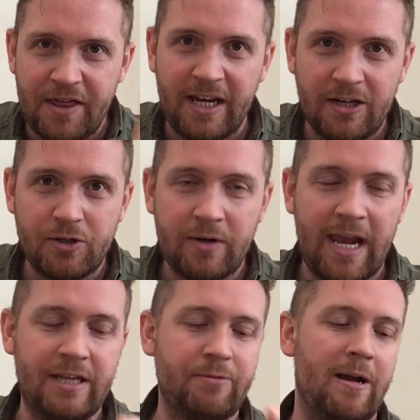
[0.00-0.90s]
I think it's
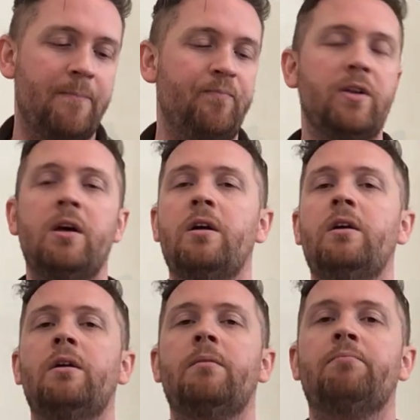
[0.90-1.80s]
okay as well.
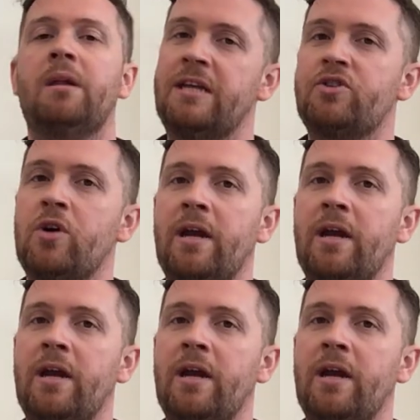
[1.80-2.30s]
But let's try.